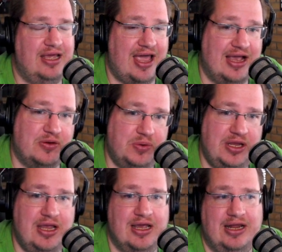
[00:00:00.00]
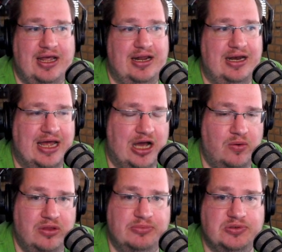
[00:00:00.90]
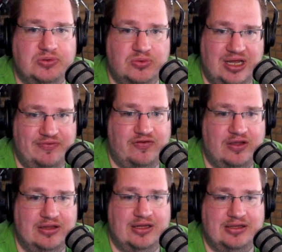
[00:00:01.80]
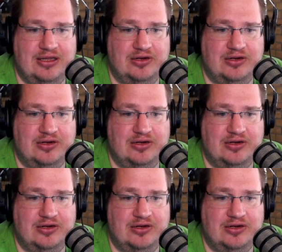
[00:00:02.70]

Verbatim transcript: agreeing and, and allowing them to do everything that they are